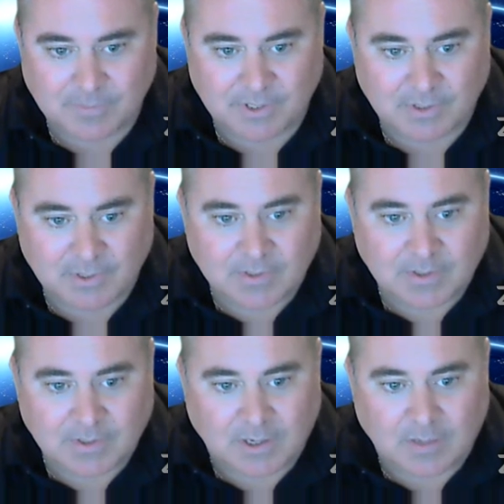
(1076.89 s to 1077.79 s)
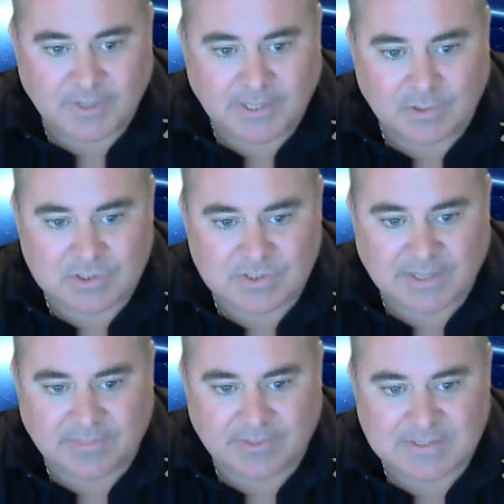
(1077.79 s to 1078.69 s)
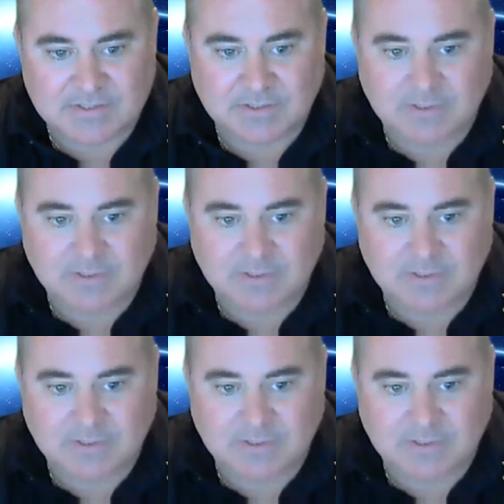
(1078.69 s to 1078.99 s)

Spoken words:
but it looks like this.